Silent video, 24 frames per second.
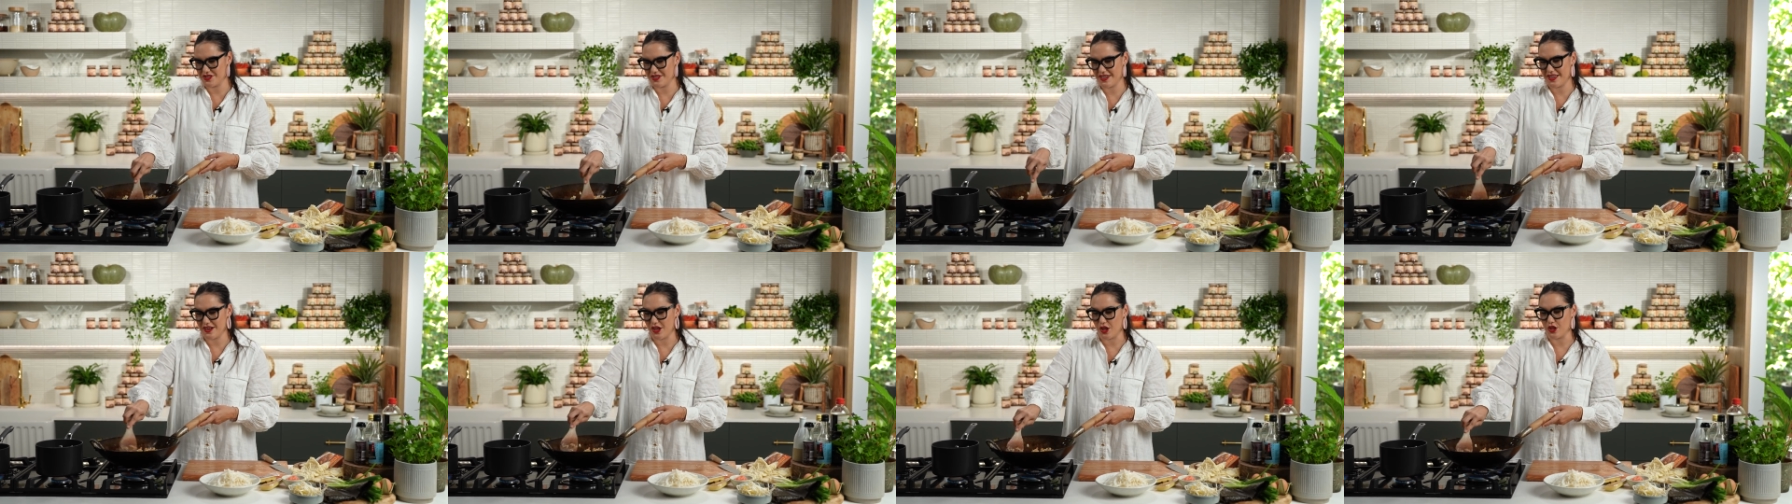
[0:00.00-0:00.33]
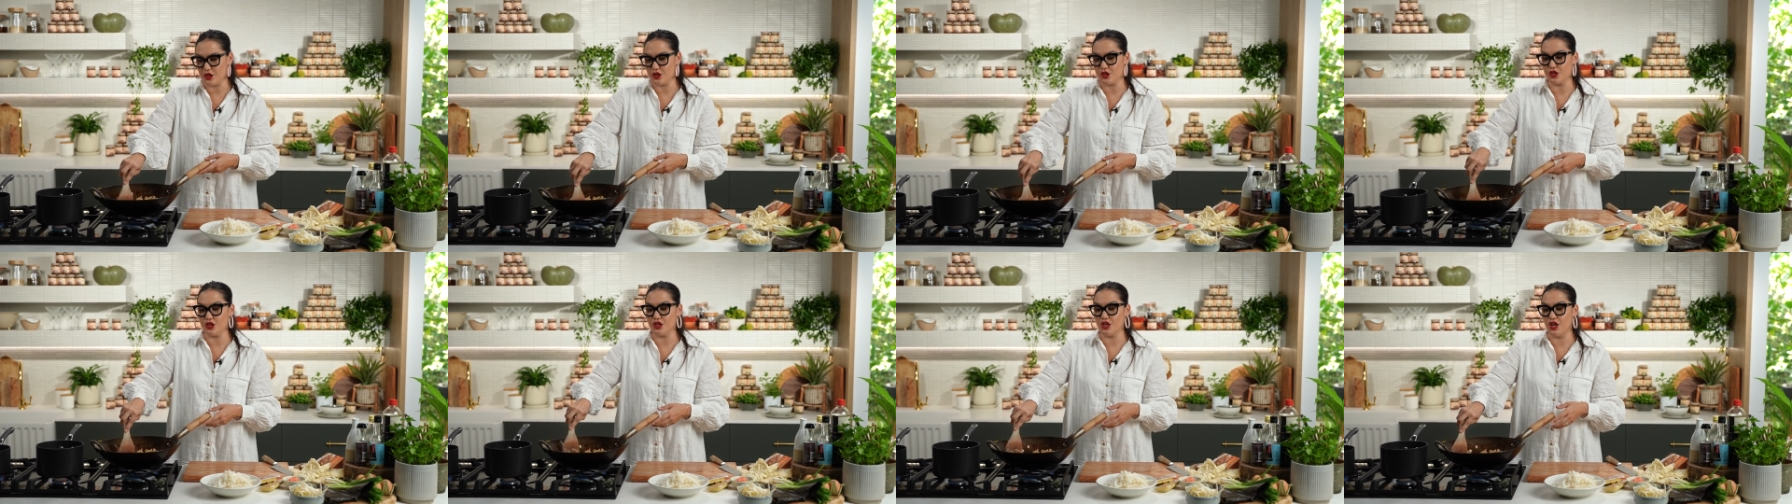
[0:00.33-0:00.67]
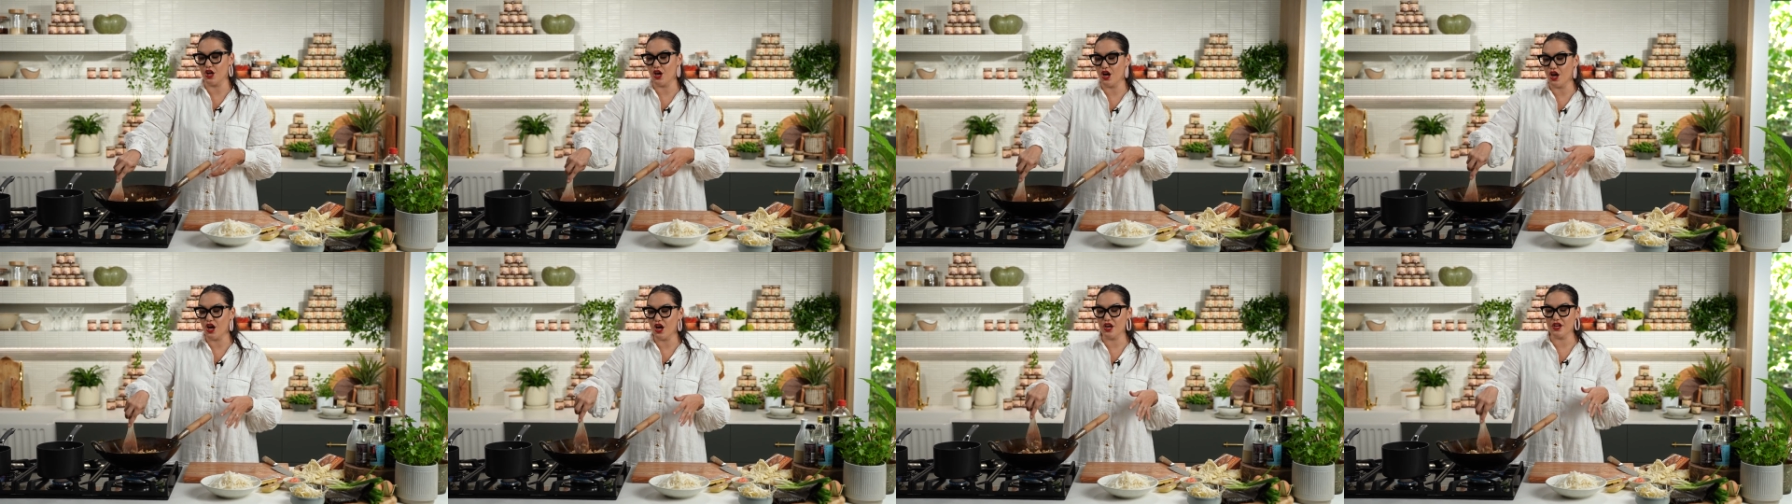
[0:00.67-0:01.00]
you get a
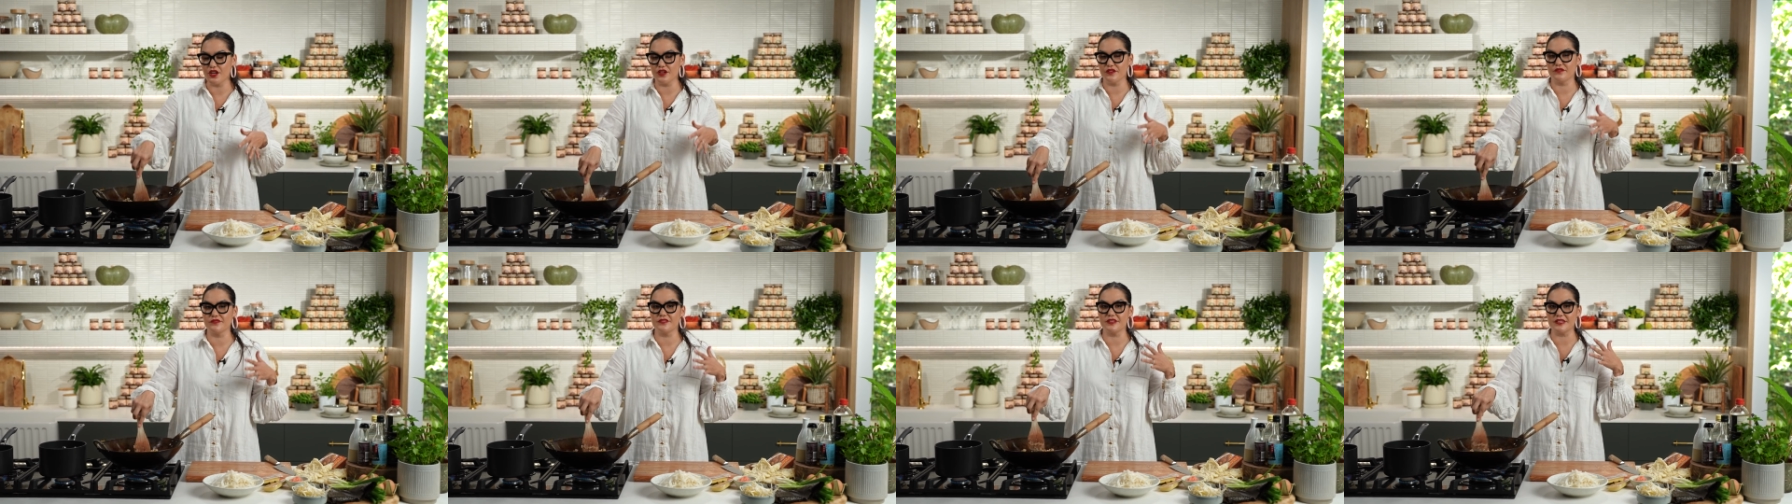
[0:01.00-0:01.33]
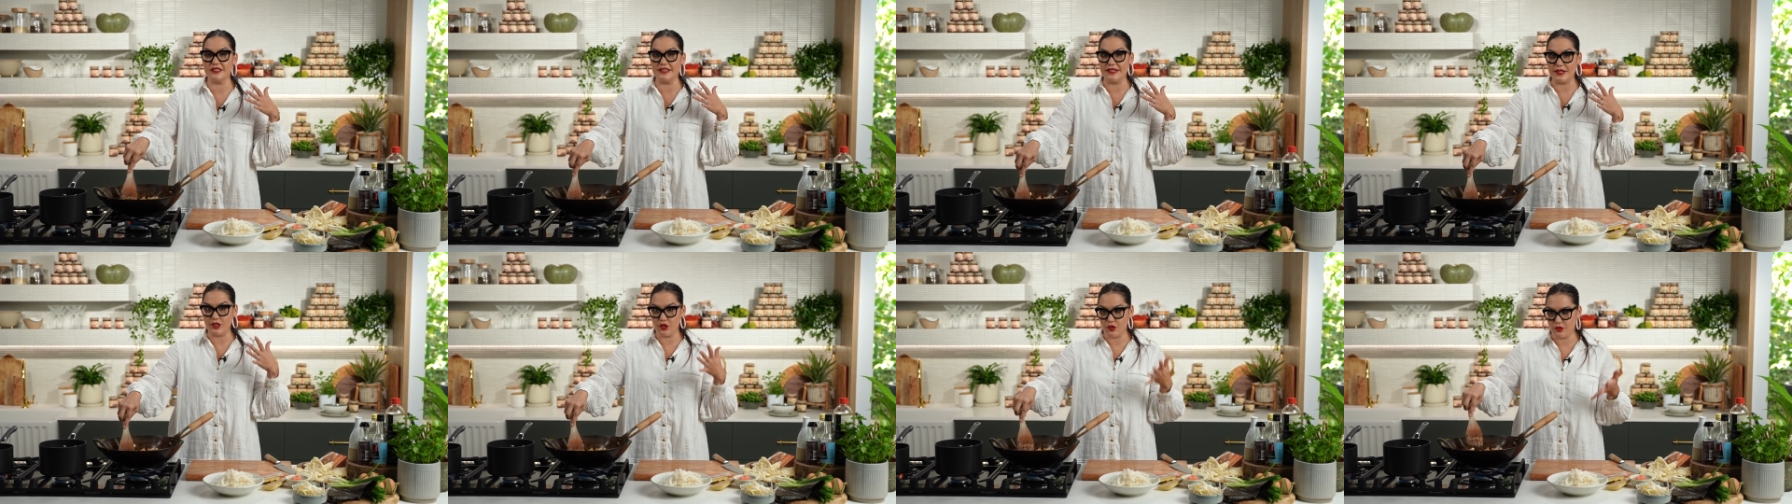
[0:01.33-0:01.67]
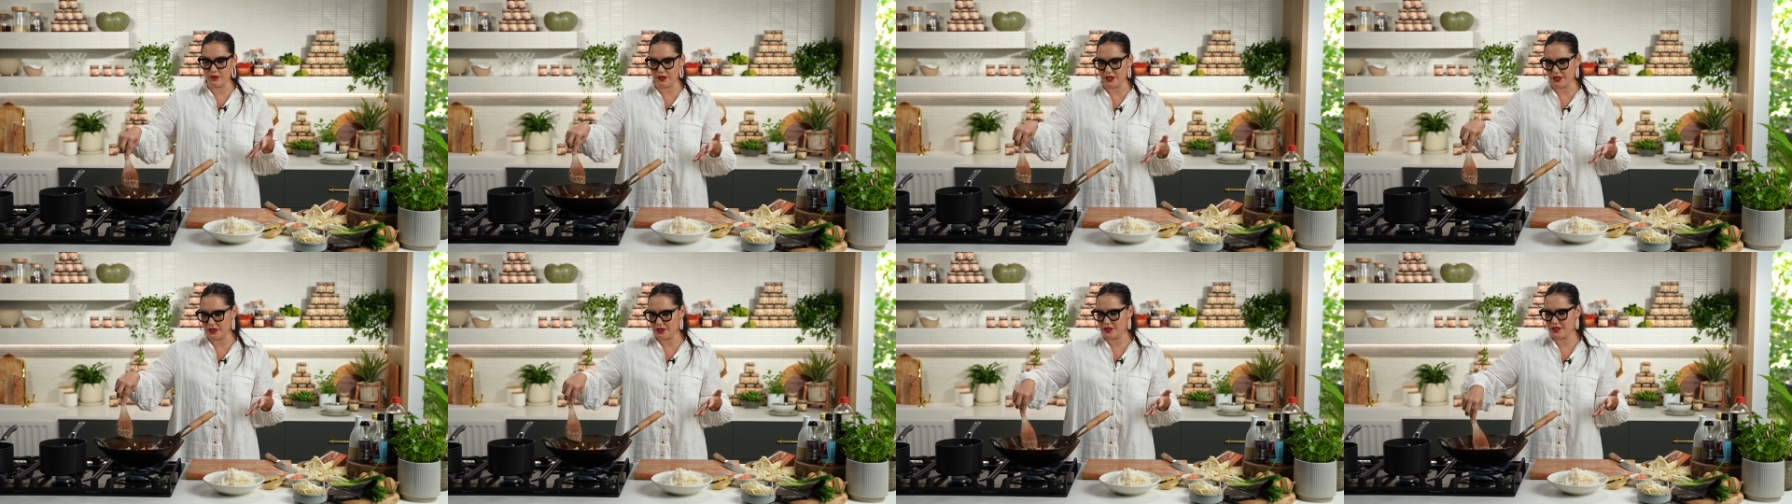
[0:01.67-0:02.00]
lot of
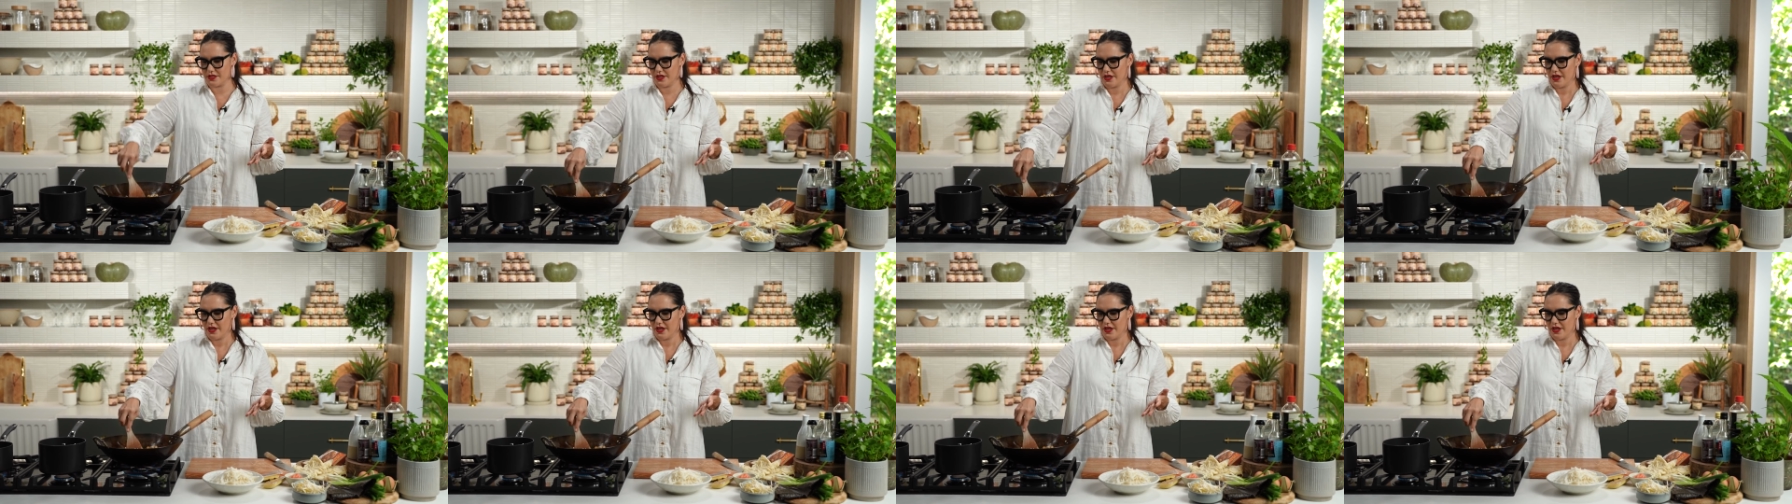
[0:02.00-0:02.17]
liquid